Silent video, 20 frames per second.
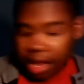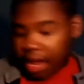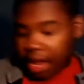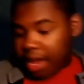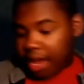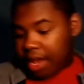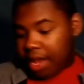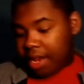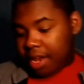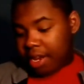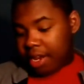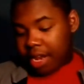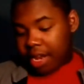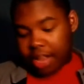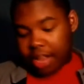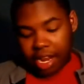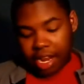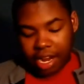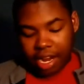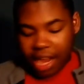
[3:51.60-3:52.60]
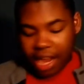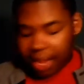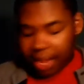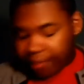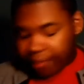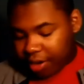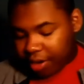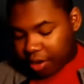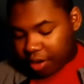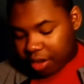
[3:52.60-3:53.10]
and I think in the
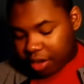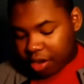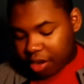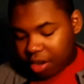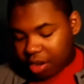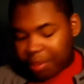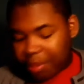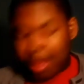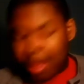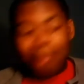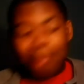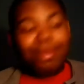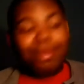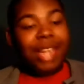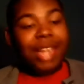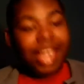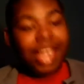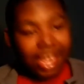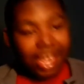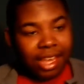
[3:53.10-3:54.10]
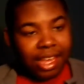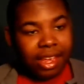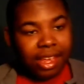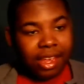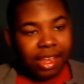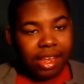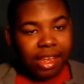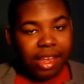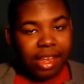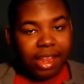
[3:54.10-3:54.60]
last video I talked about Blick,
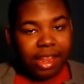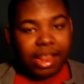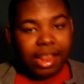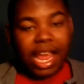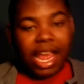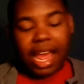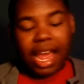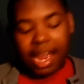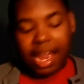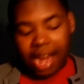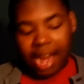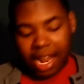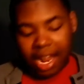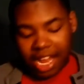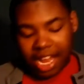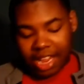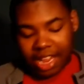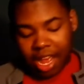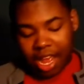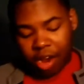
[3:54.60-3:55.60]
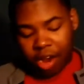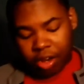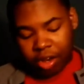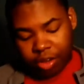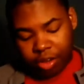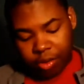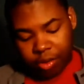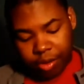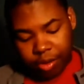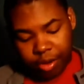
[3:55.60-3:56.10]
that I like that art
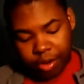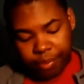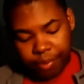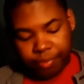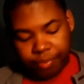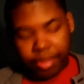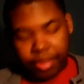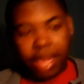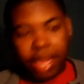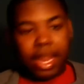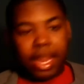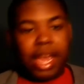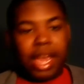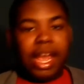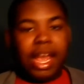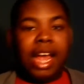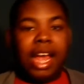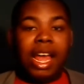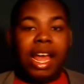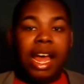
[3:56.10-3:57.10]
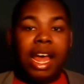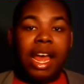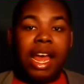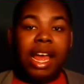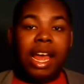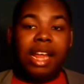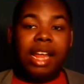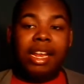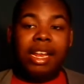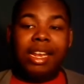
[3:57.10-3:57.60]
store, and like I got
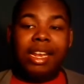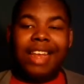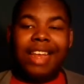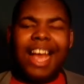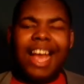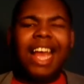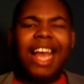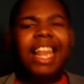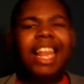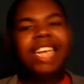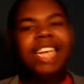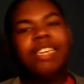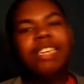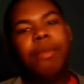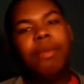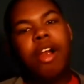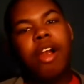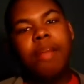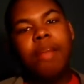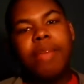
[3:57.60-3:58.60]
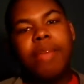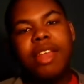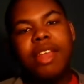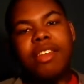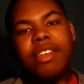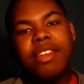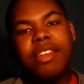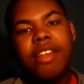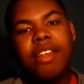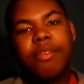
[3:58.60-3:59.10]
like some art
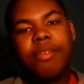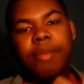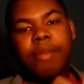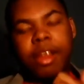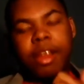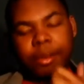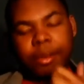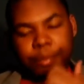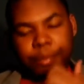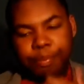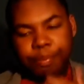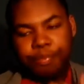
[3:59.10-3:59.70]
pins and stuff in there.